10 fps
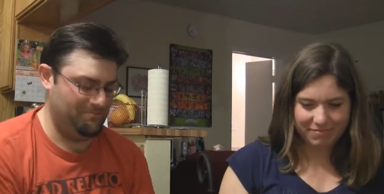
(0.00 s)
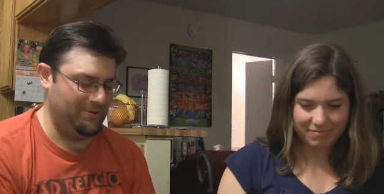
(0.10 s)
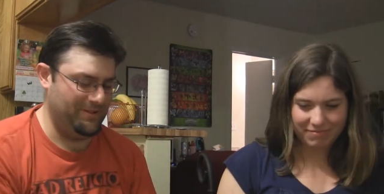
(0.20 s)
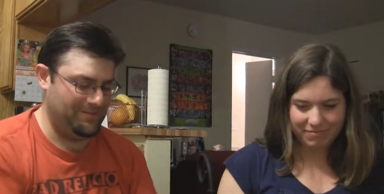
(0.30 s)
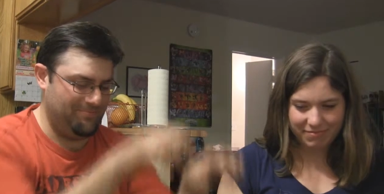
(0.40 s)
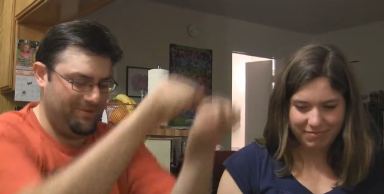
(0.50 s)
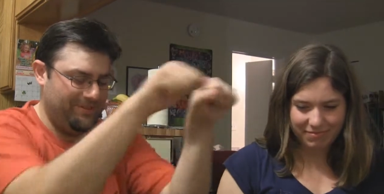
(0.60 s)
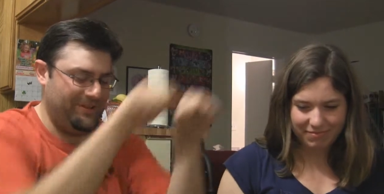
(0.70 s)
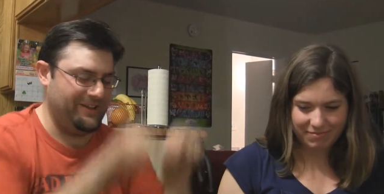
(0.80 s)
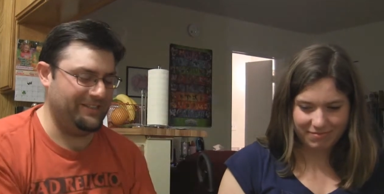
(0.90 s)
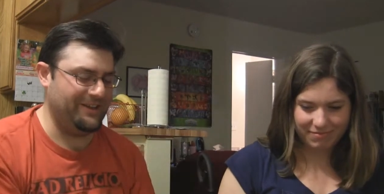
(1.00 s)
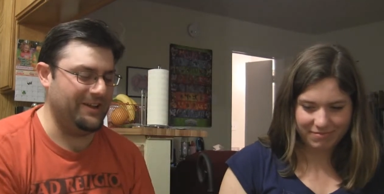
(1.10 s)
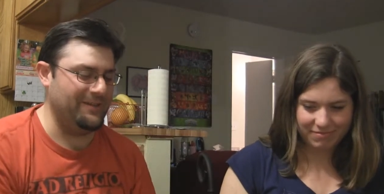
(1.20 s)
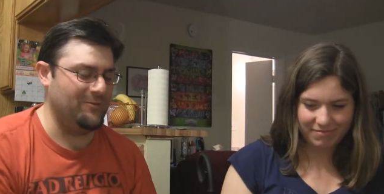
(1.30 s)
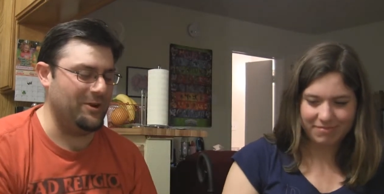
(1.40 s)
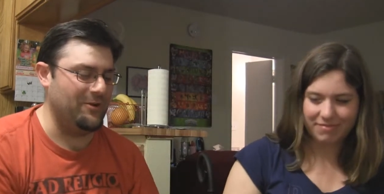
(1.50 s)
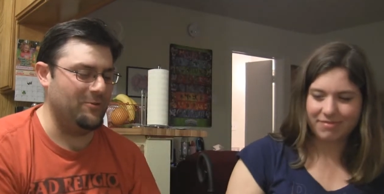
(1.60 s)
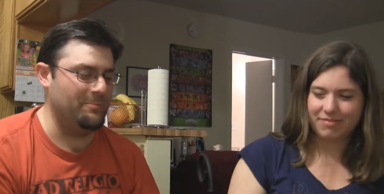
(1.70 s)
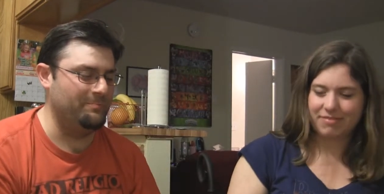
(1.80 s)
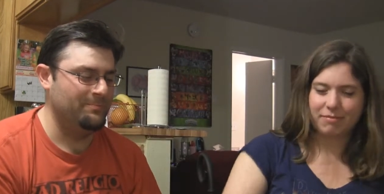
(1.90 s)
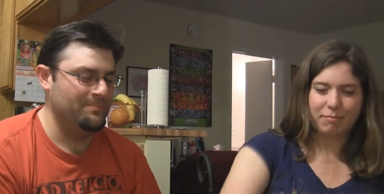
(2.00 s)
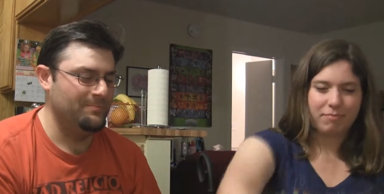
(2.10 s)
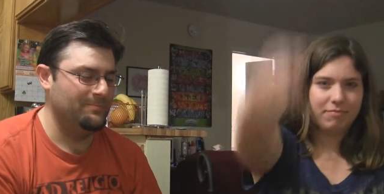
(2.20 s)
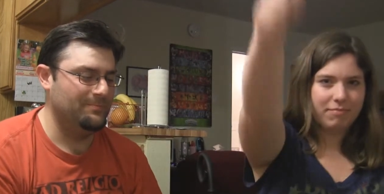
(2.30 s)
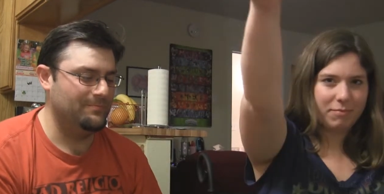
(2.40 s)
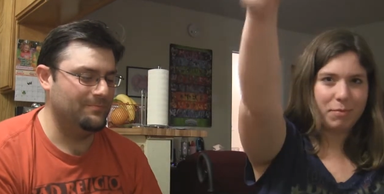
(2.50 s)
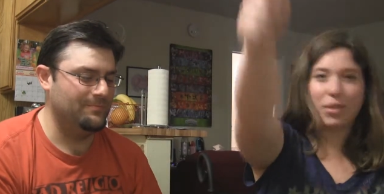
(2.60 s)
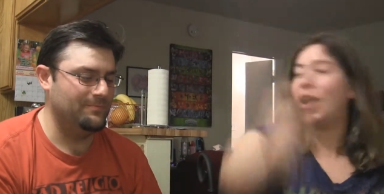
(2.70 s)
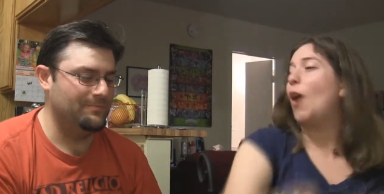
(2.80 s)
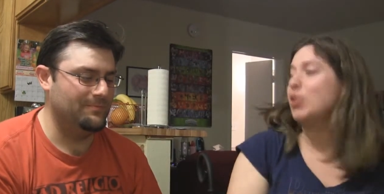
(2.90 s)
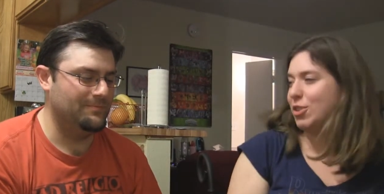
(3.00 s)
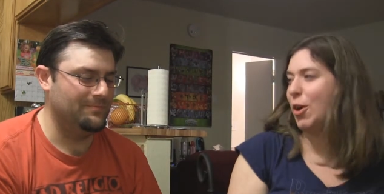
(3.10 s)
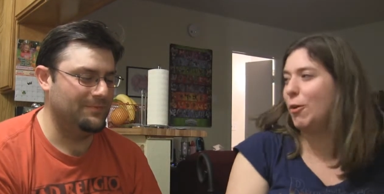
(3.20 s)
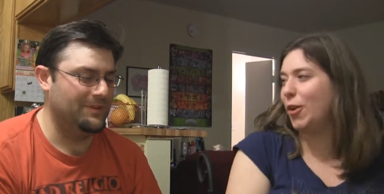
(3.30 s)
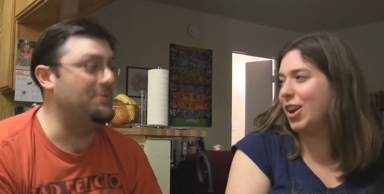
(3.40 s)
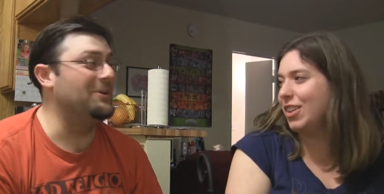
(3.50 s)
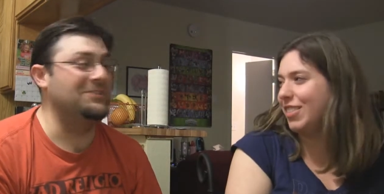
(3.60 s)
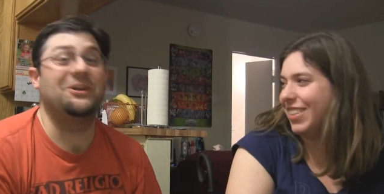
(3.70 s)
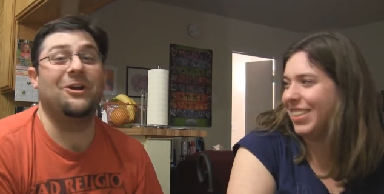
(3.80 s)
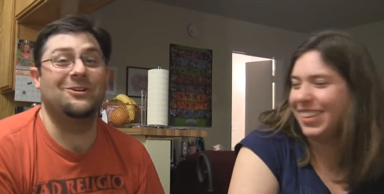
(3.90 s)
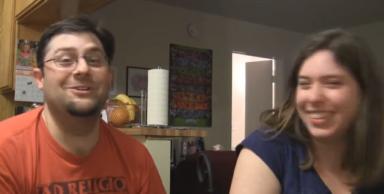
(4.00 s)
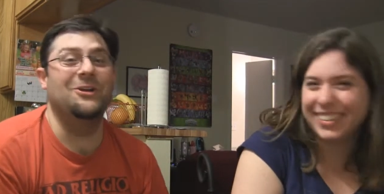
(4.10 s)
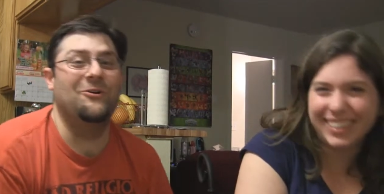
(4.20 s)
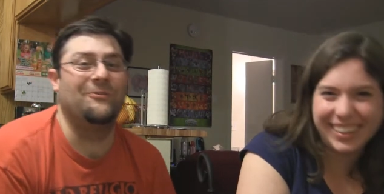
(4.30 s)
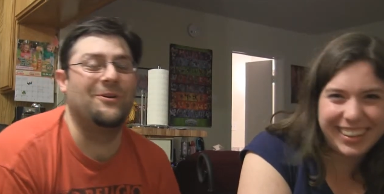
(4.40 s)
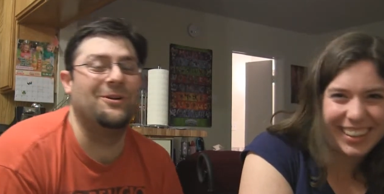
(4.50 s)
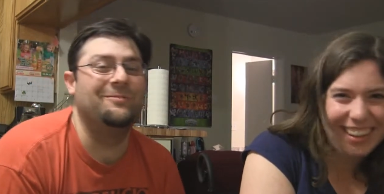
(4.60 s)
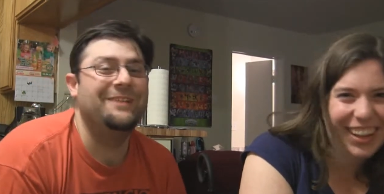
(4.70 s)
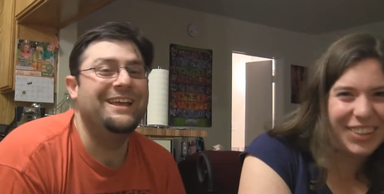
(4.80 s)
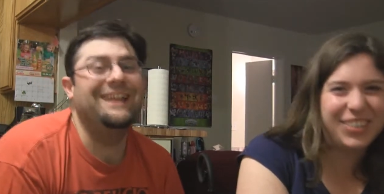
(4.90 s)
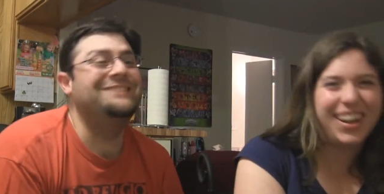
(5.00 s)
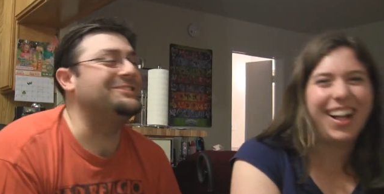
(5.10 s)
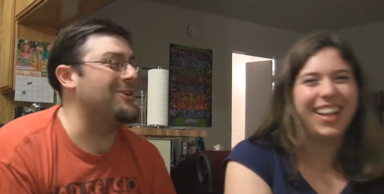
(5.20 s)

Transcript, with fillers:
Speaker 1: Put put like the covering over him. Put the curtain over. Put the curtain over. It's